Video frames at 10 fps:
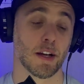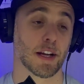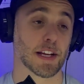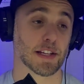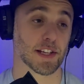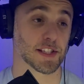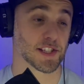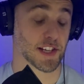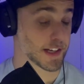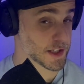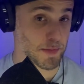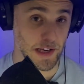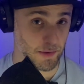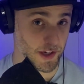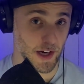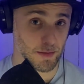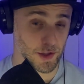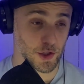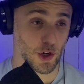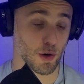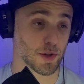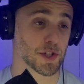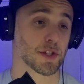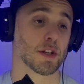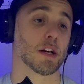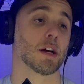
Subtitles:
He's as sick as me when it comes to jokes.